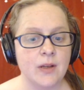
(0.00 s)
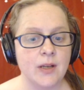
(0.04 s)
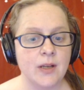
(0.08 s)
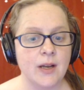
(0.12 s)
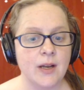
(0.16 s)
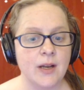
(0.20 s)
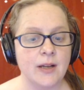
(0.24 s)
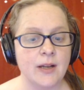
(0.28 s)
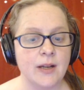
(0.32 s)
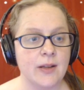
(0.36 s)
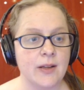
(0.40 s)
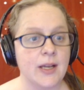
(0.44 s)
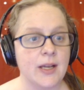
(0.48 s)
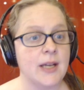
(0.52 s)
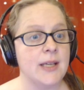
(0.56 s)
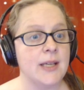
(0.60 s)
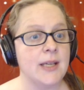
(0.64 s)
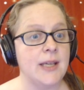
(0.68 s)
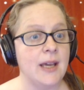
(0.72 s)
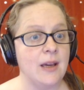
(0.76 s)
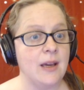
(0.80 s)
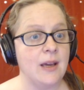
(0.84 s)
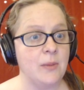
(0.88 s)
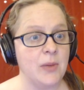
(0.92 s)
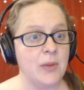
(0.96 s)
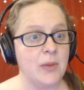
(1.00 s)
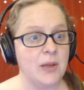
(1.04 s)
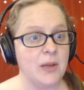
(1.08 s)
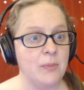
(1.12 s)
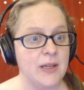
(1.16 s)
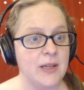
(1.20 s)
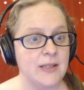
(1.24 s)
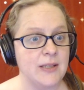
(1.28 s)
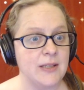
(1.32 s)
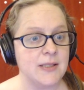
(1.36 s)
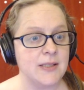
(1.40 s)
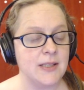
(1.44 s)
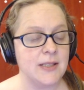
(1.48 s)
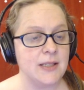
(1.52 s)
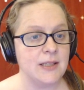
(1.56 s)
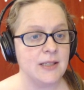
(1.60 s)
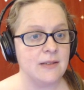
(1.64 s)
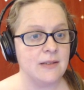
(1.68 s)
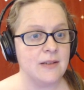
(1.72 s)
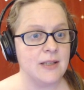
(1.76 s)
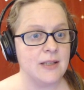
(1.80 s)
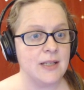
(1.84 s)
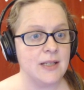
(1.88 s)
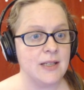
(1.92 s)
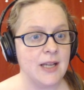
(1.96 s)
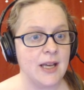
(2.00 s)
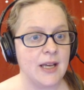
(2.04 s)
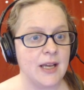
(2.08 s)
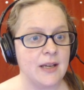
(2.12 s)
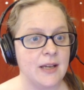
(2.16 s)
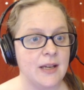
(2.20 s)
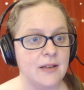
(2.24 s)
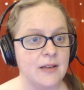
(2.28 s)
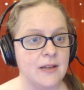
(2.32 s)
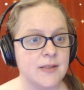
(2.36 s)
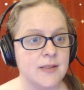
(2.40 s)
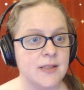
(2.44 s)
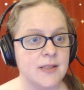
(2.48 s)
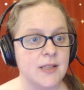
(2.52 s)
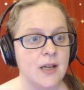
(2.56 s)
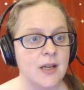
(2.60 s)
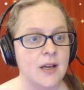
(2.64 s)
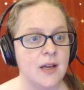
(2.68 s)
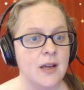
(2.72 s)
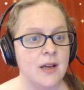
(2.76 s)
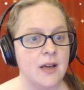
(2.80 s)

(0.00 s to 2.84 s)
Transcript: kind of like a gaming PC that has